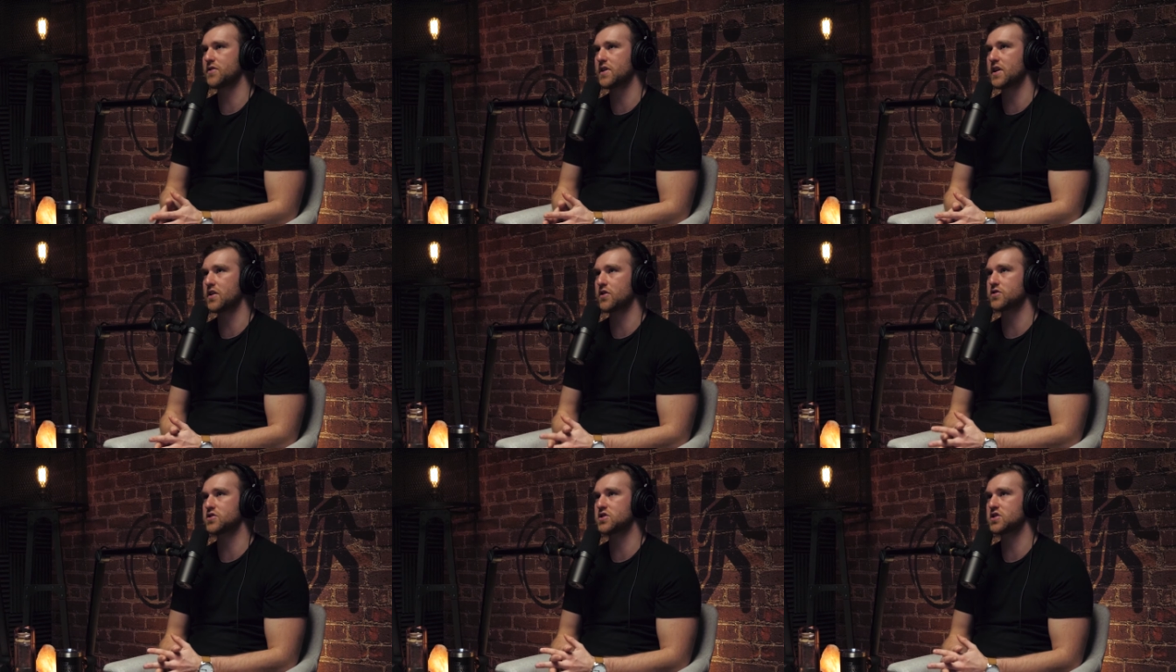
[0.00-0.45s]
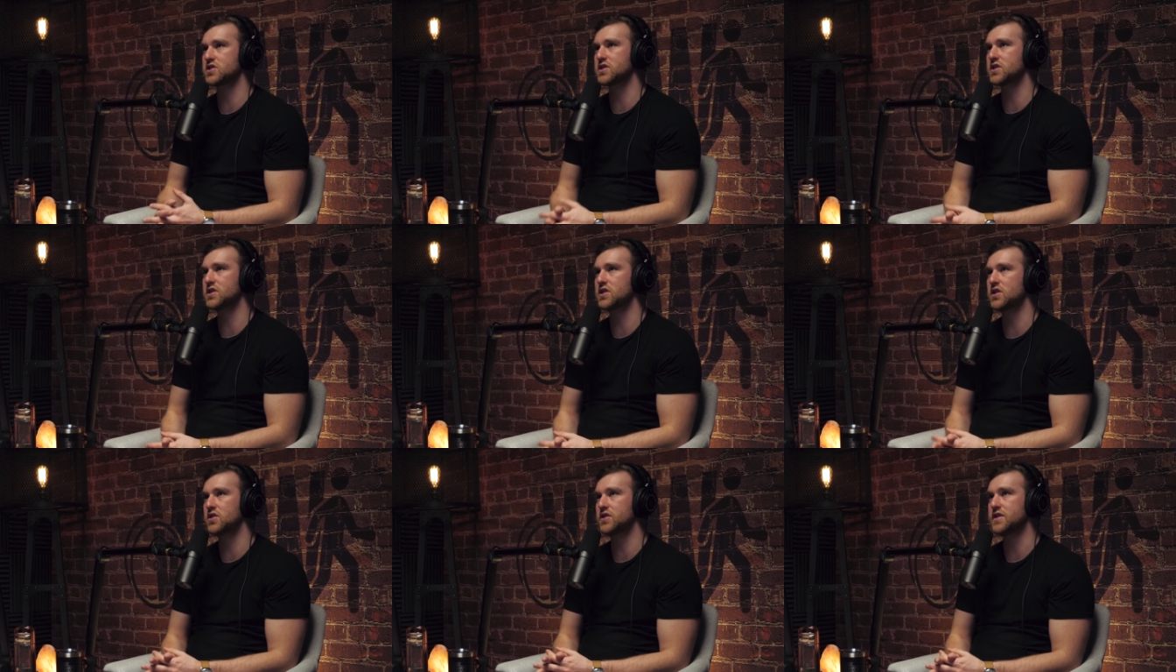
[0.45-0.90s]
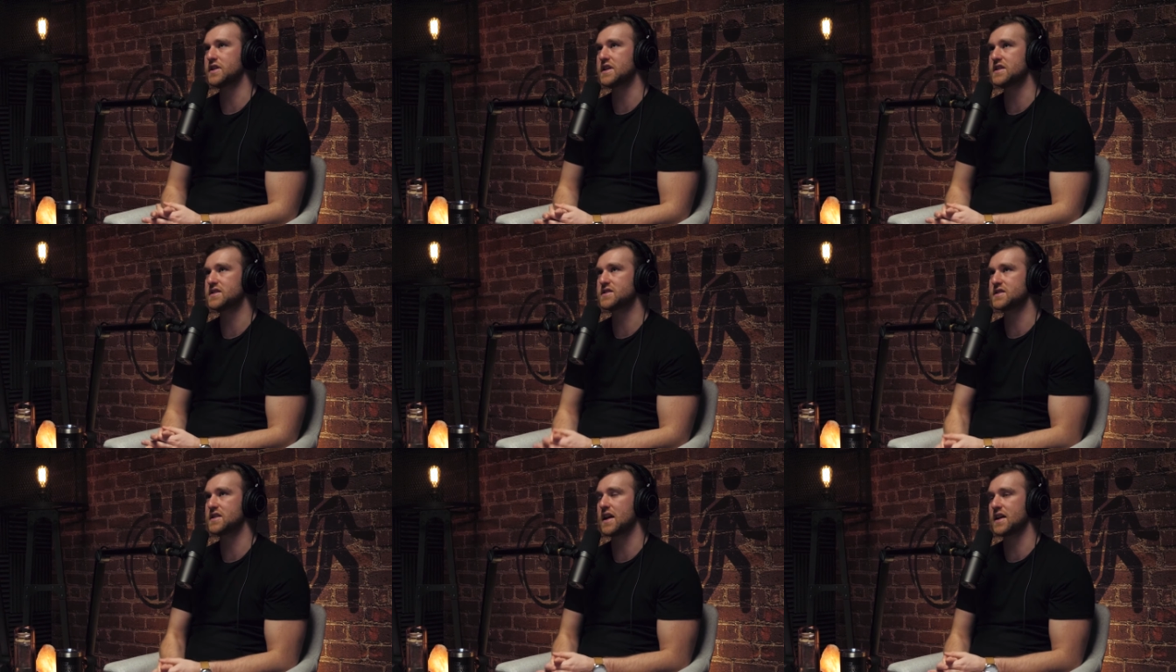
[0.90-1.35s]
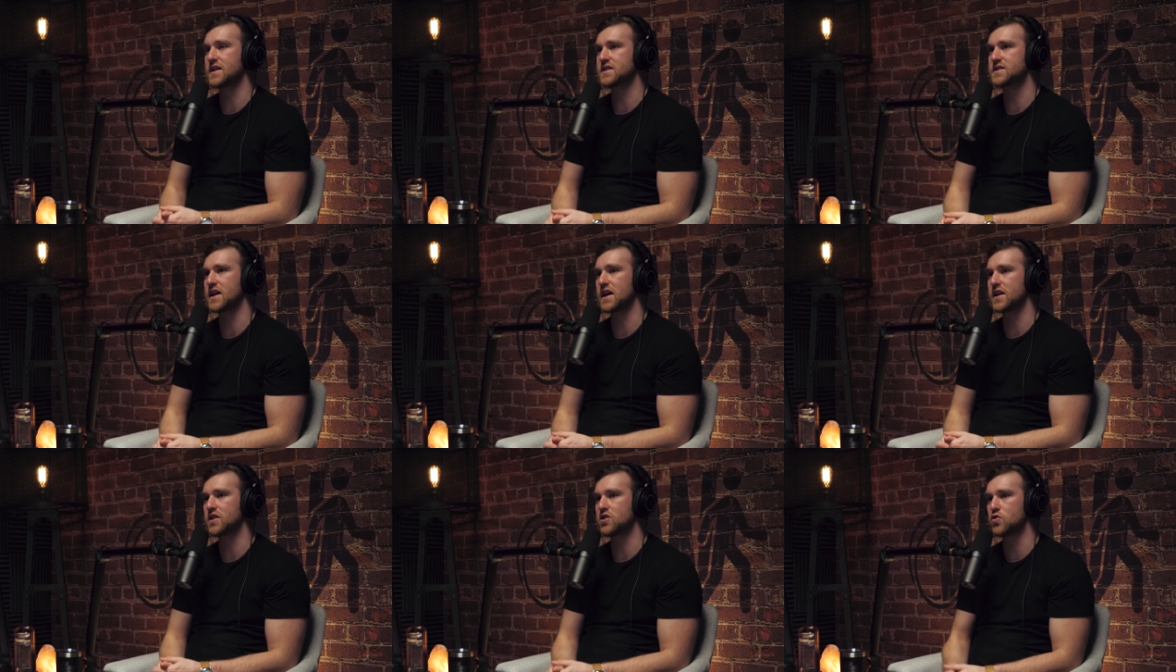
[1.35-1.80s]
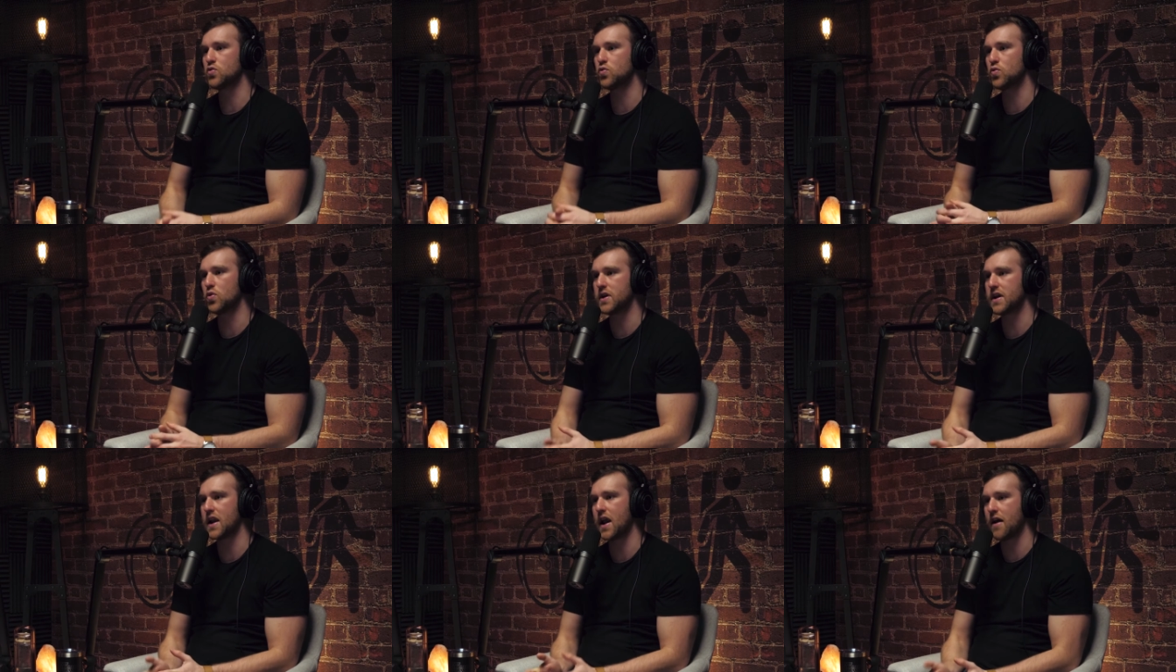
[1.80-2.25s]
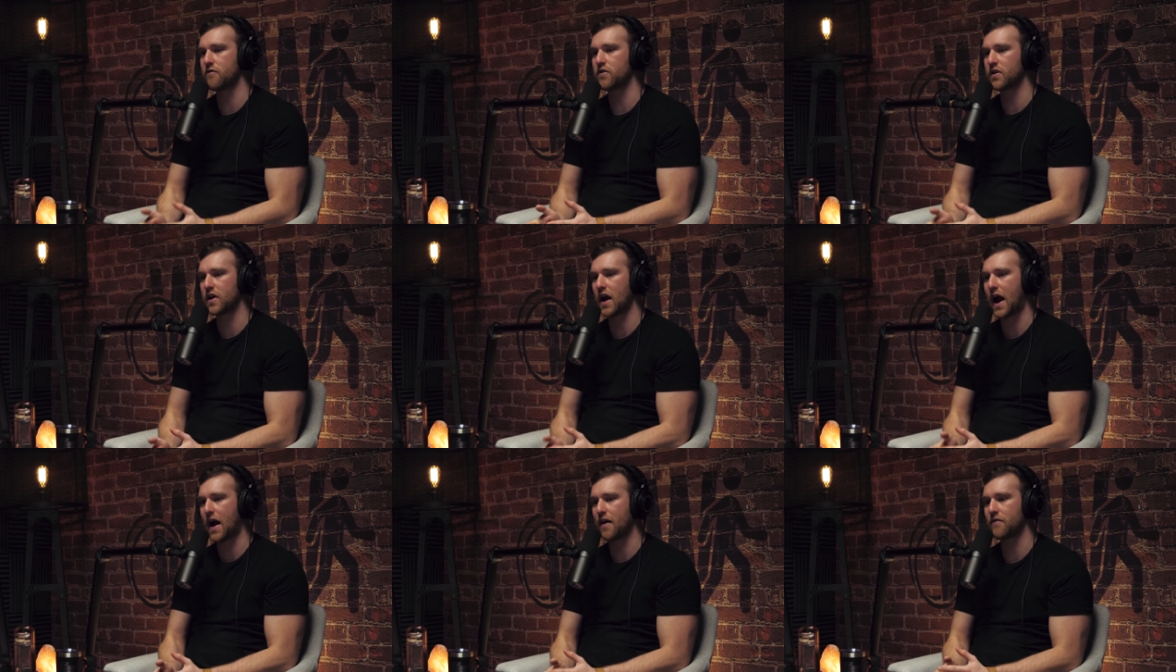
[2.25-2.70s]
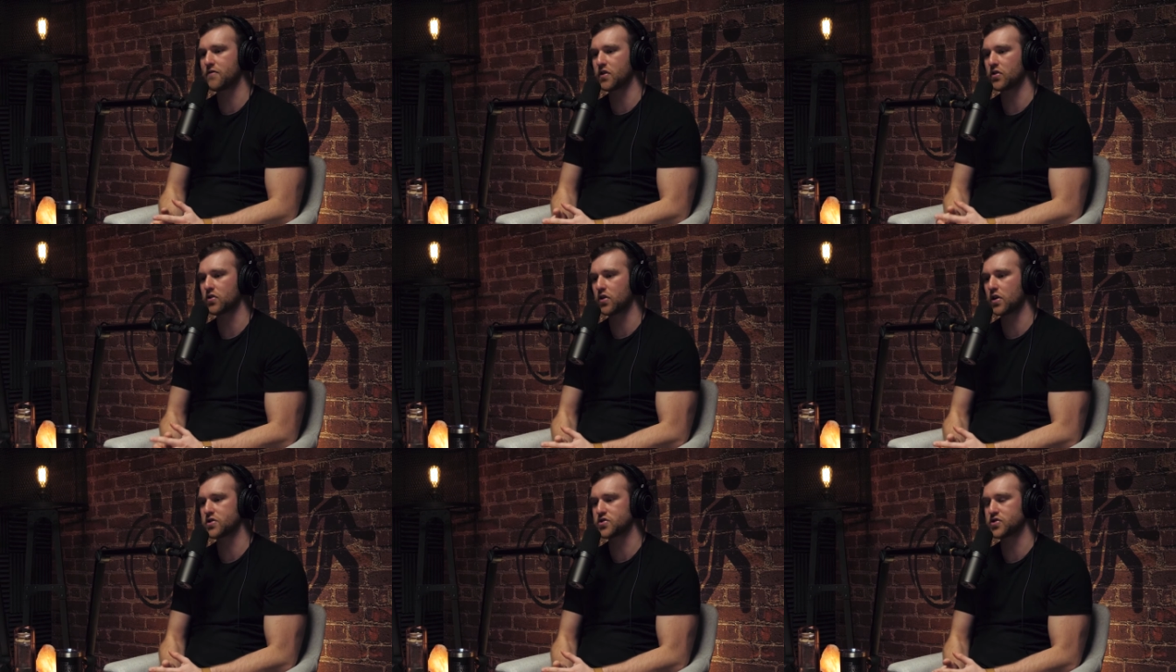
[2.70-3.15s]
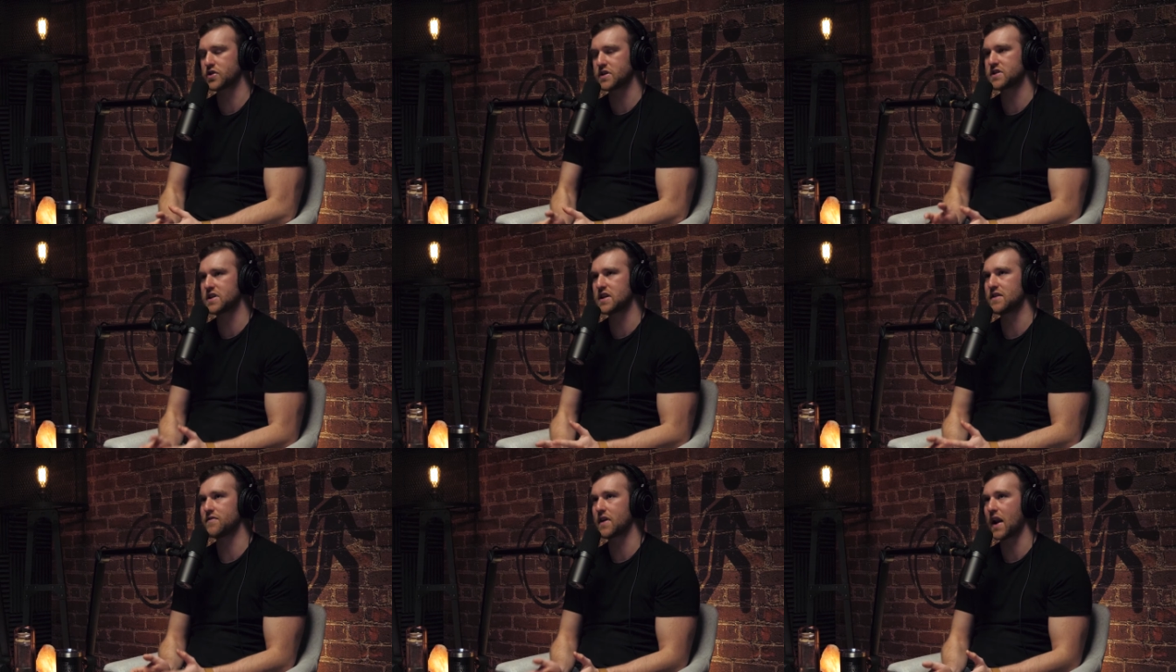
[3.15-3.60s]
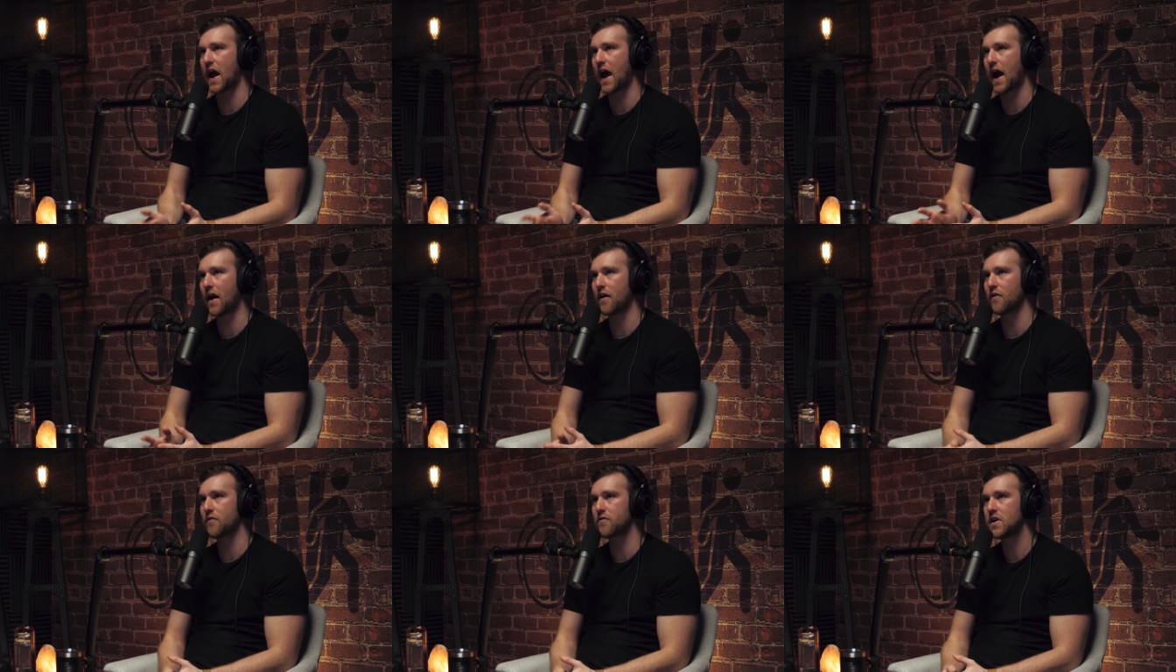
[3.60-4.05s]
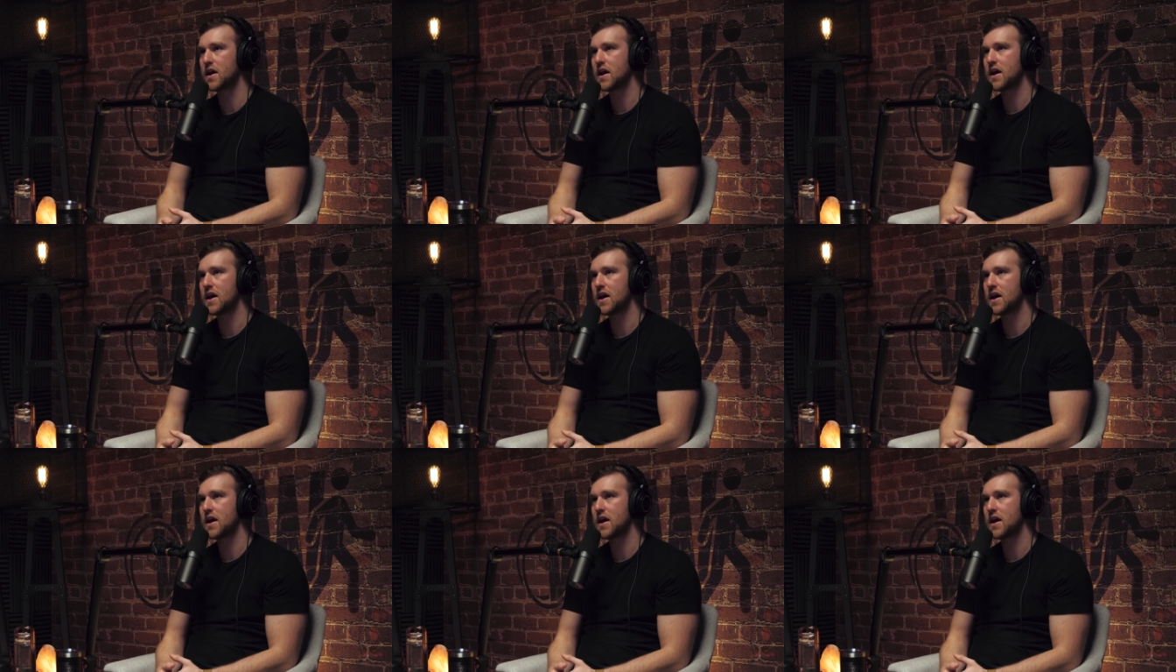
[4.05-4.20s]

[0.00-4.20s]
that are just these things that you would never have the luxury to even have